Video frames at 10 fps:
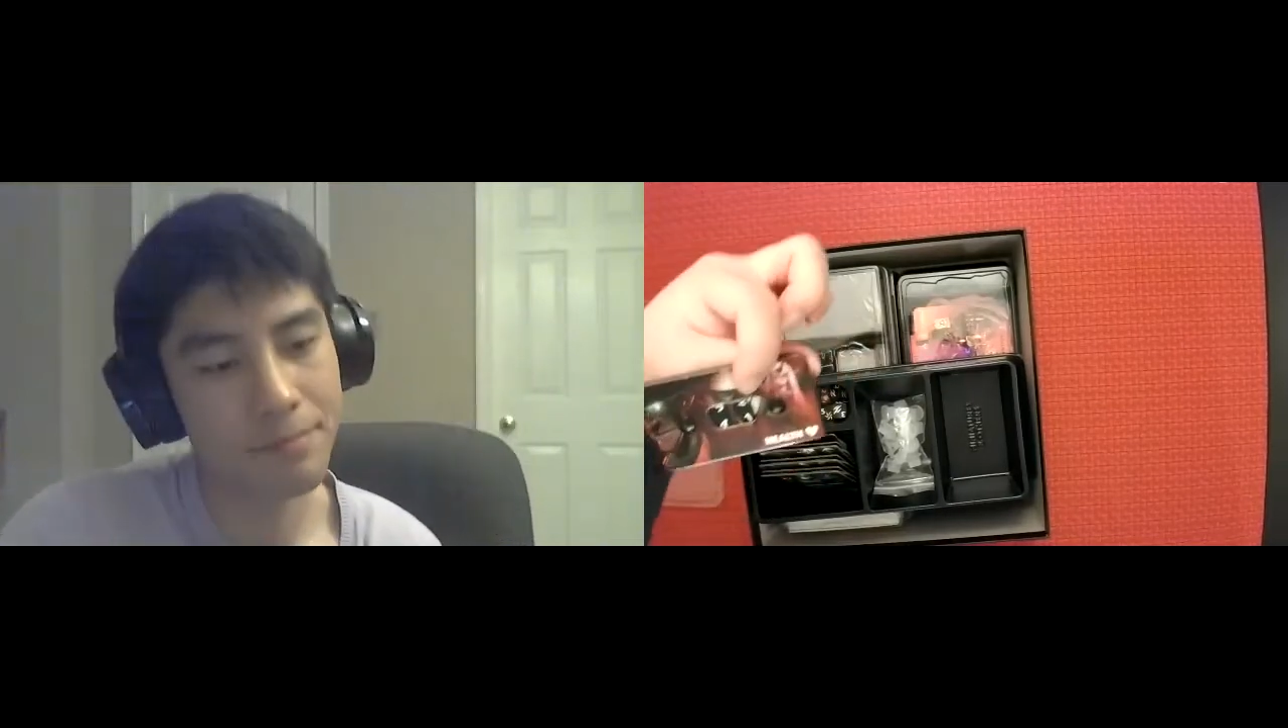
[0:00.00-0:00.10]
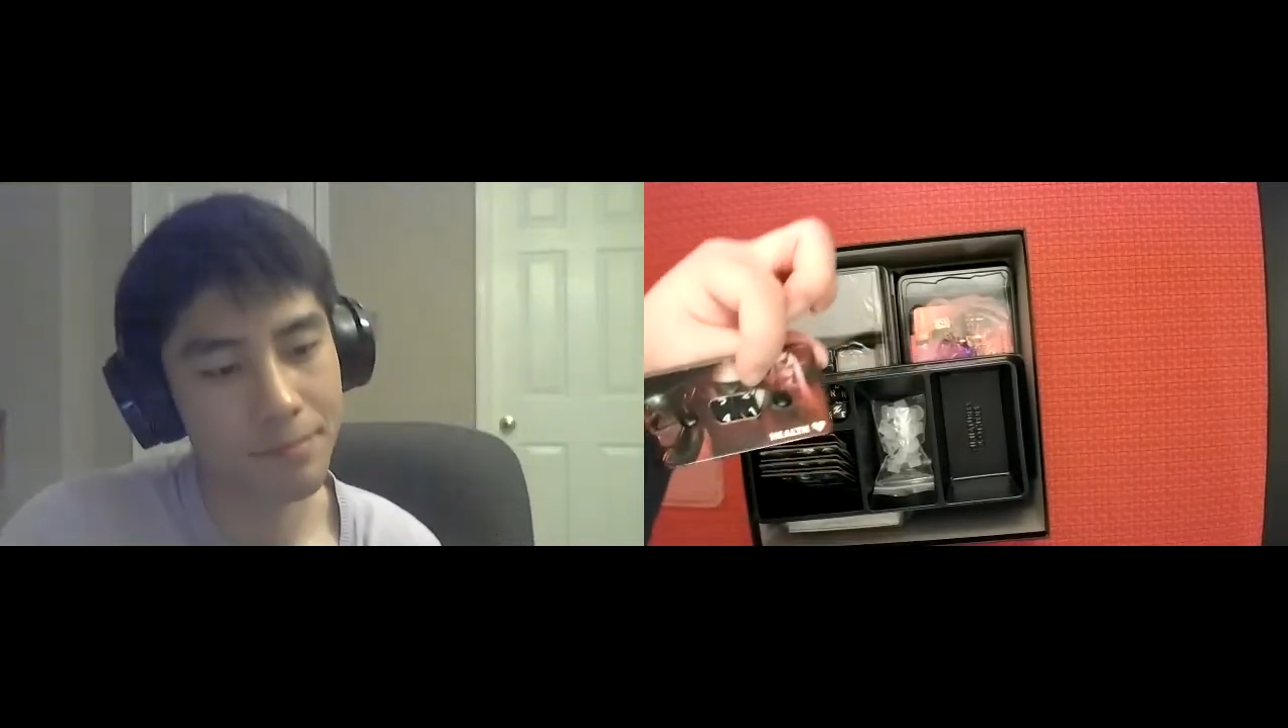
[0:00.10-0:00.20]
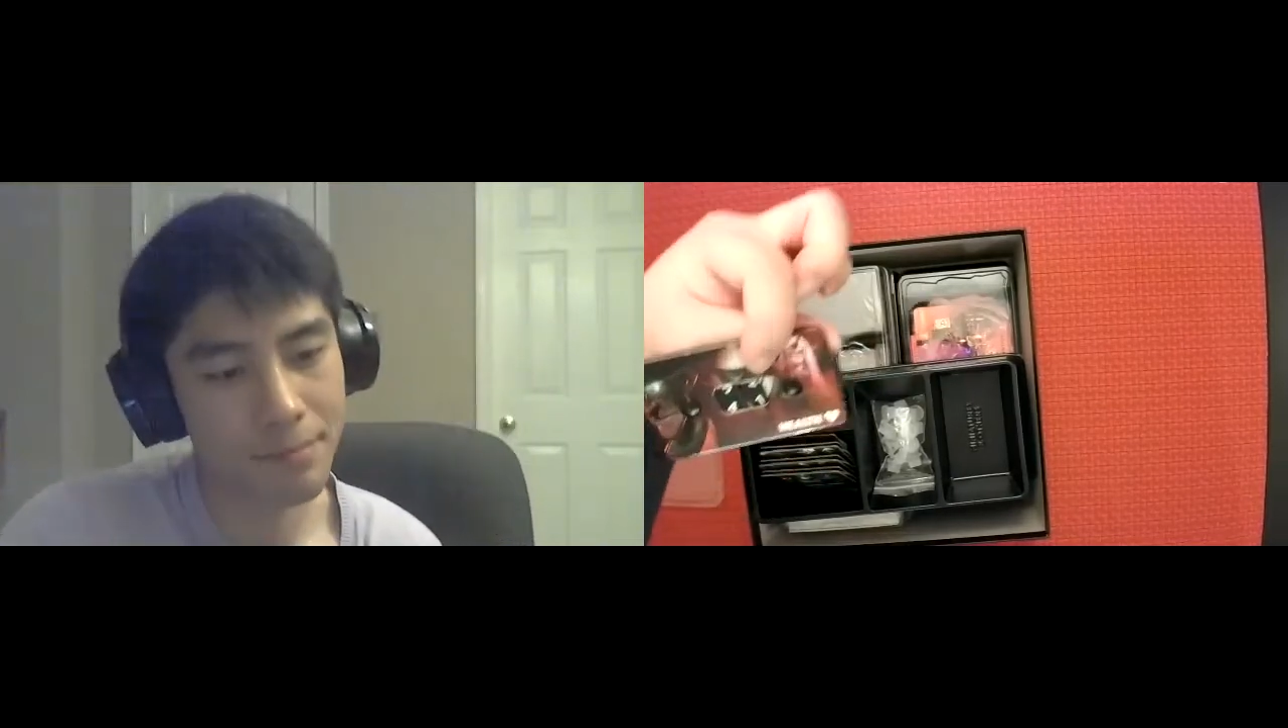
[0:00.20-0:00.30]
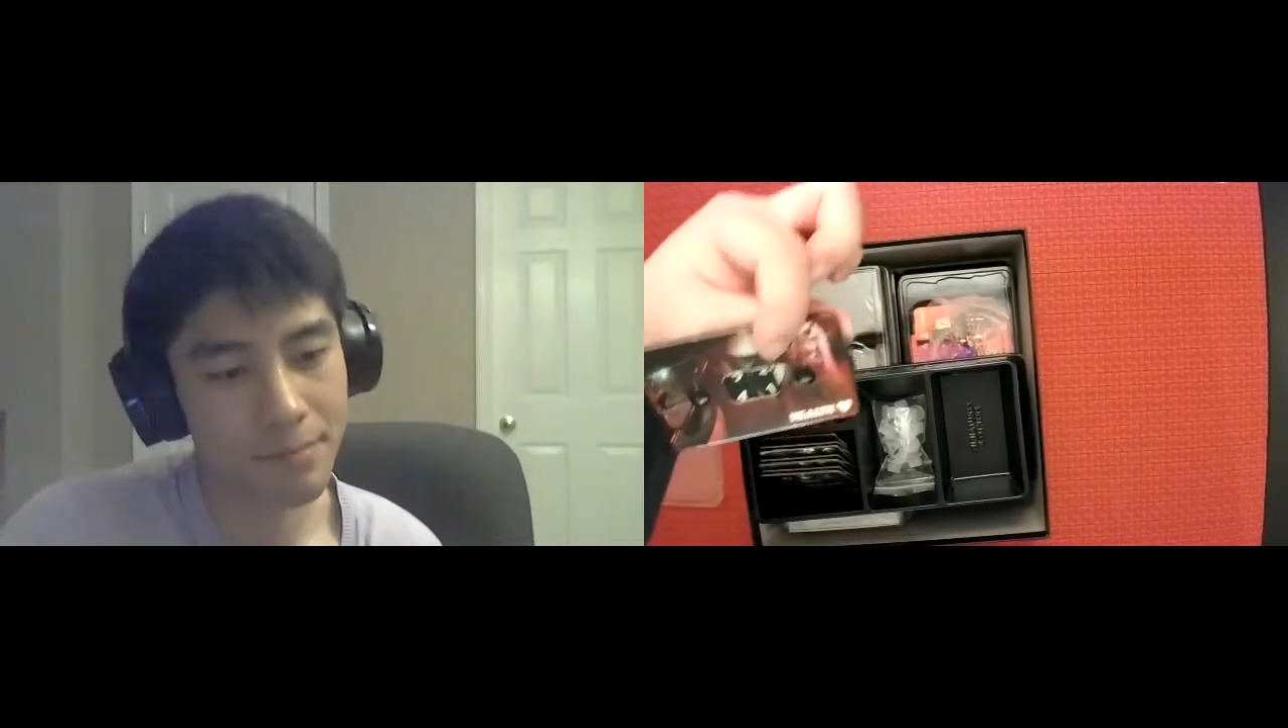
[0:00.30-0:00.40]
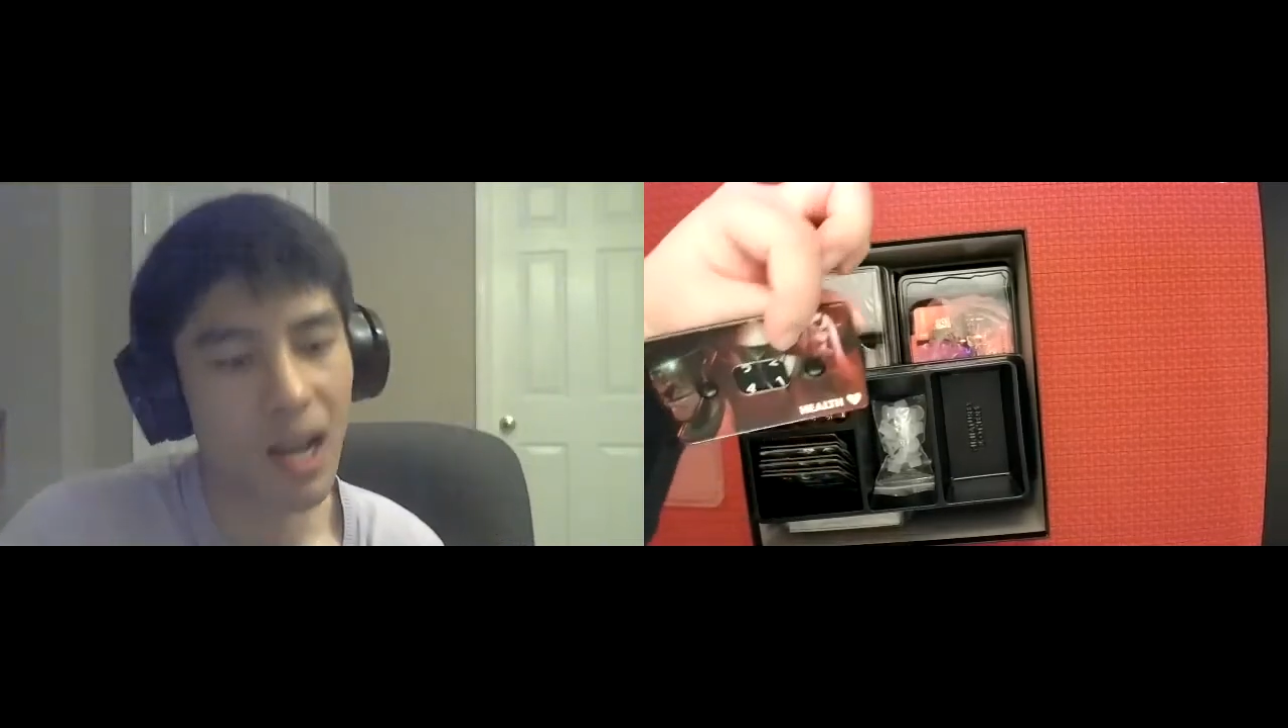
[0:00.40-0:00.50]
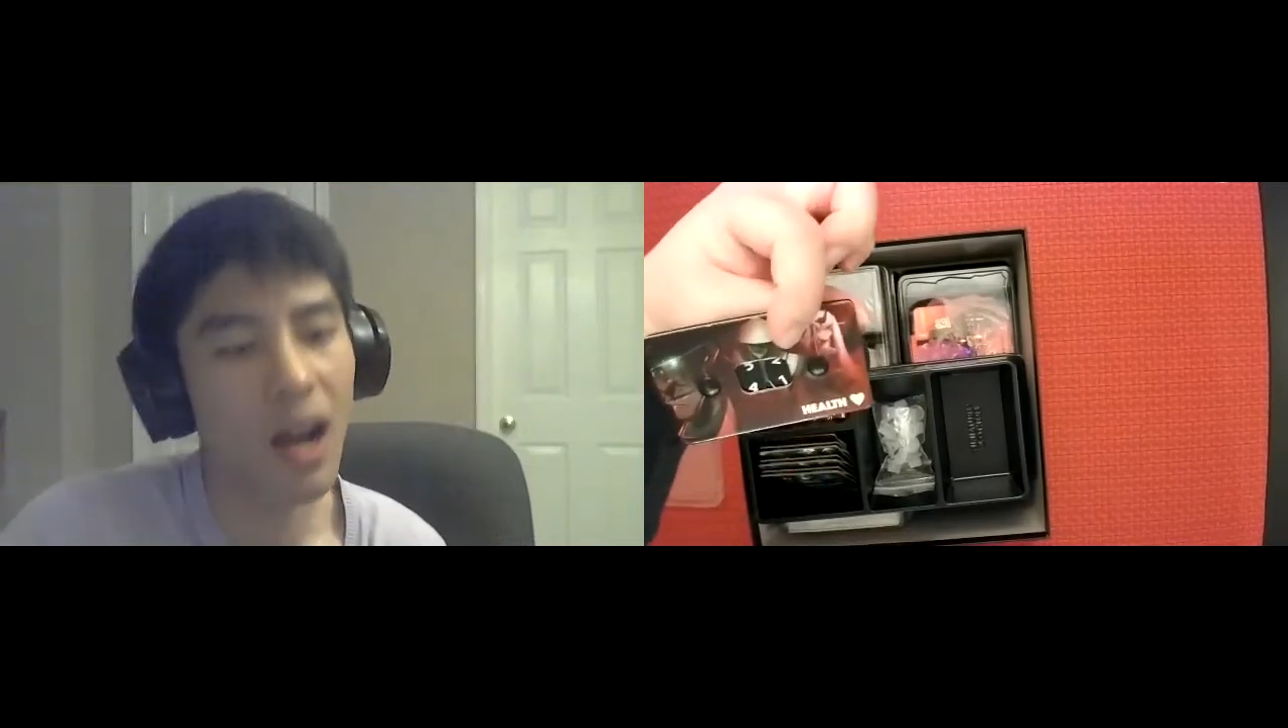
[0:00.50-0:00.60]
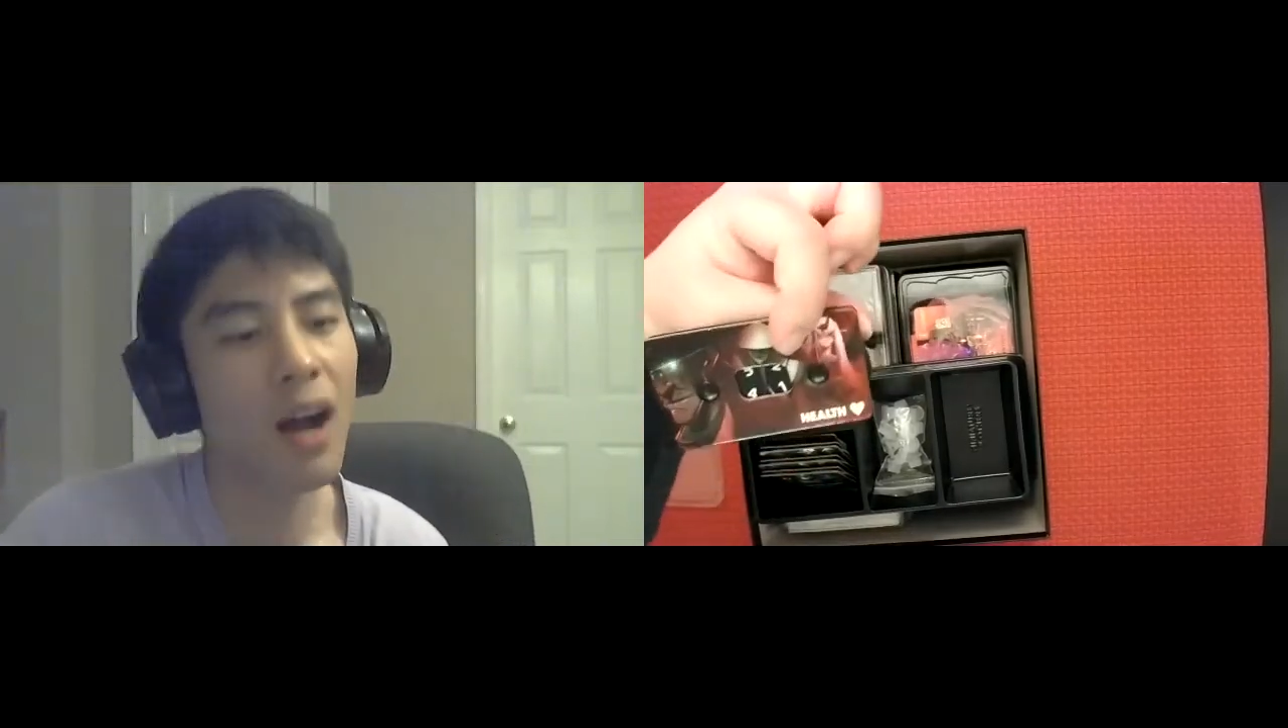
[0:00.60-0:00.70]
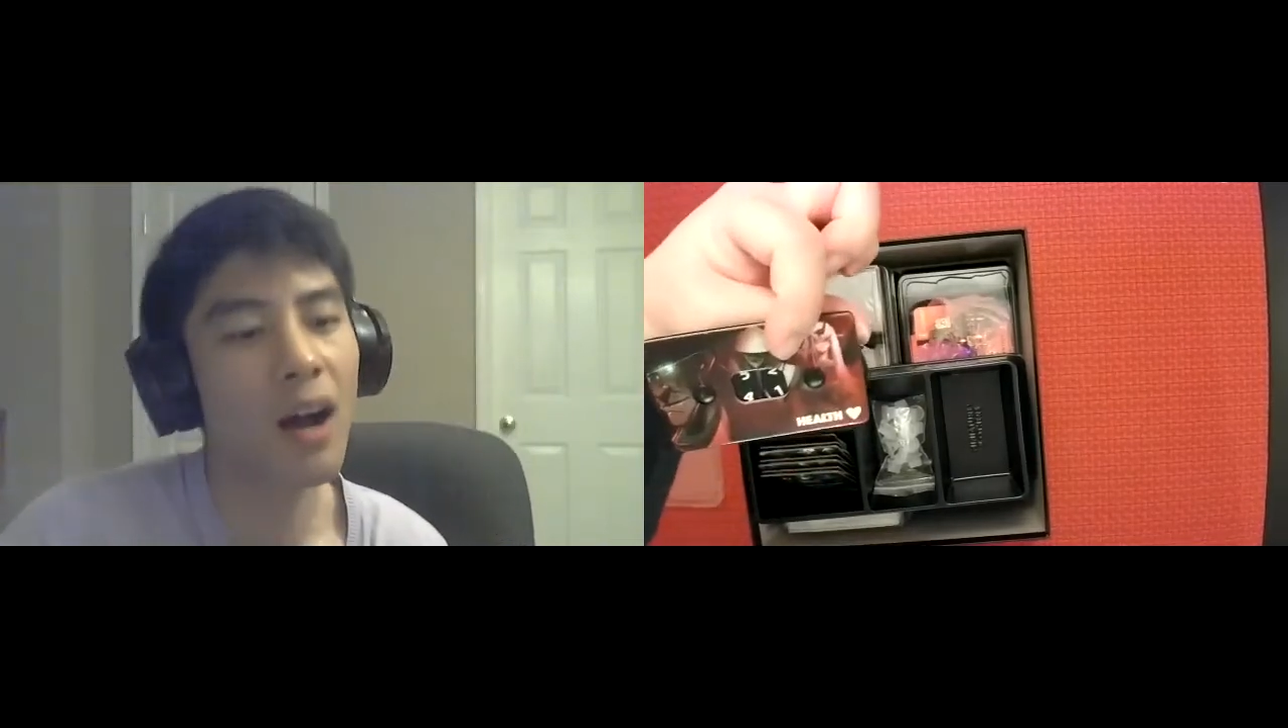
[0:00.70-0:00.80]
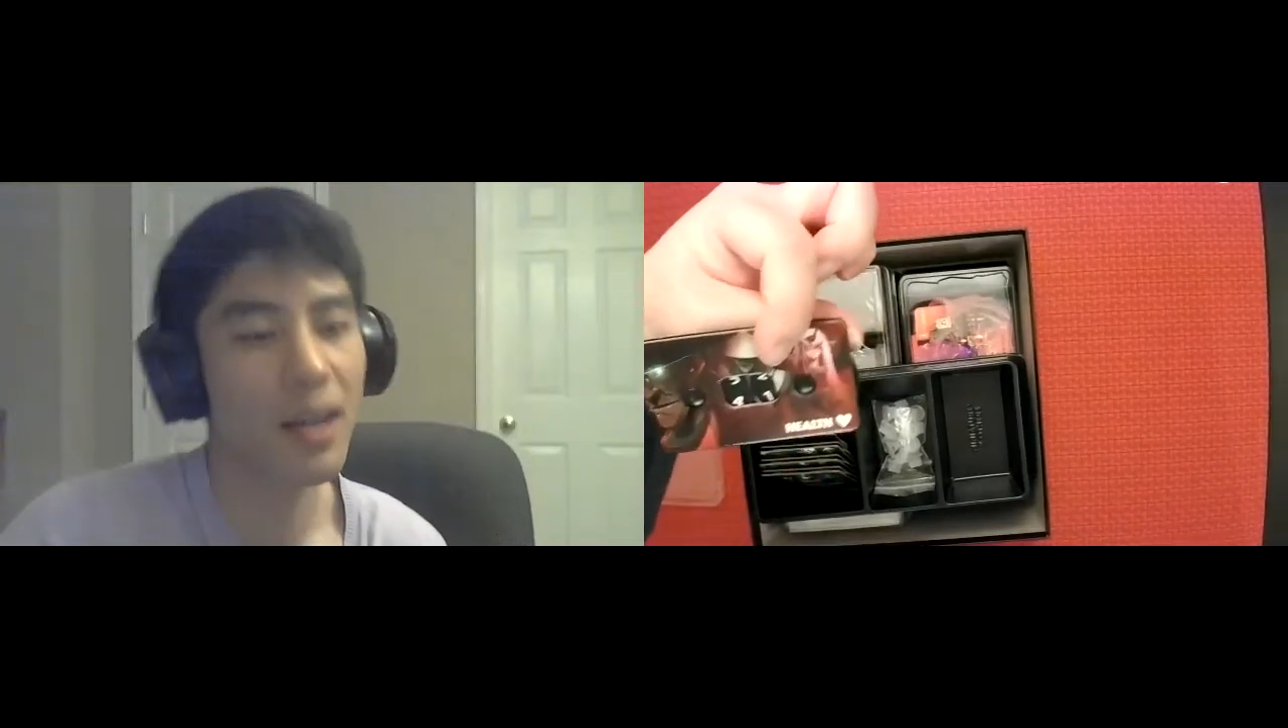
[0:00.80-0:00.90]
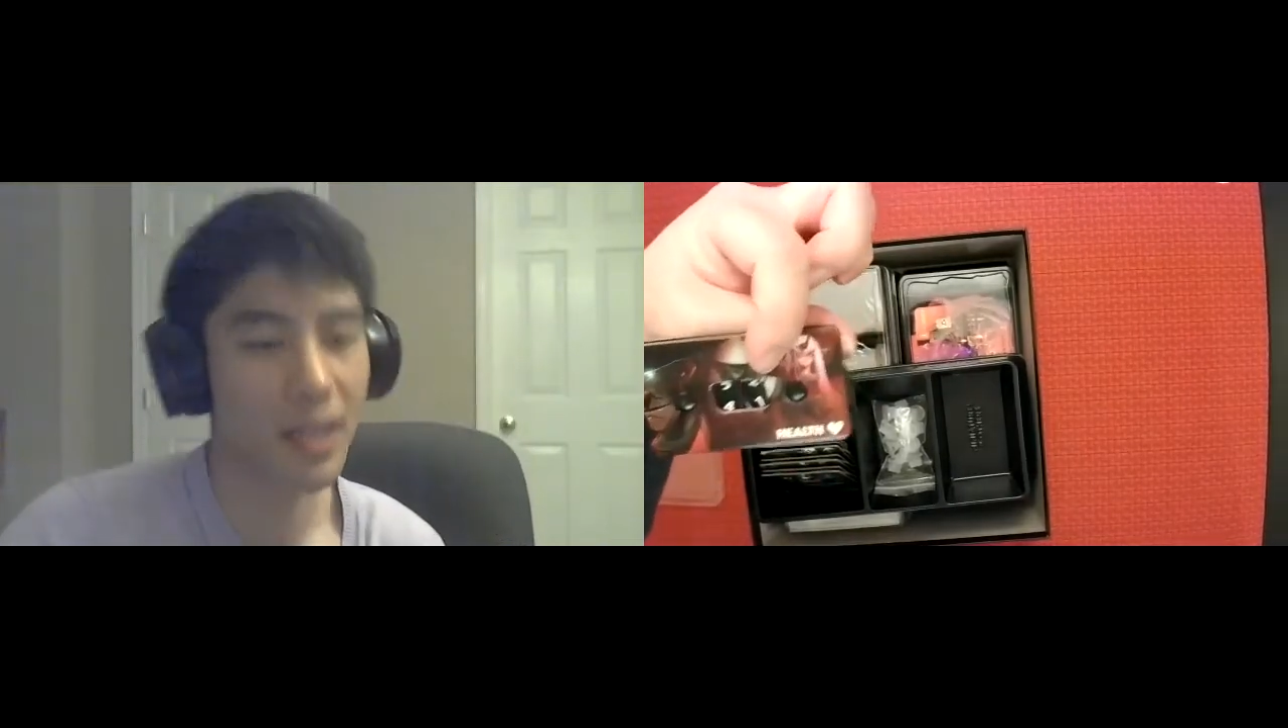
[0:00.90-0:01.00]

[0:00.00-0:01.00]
minions.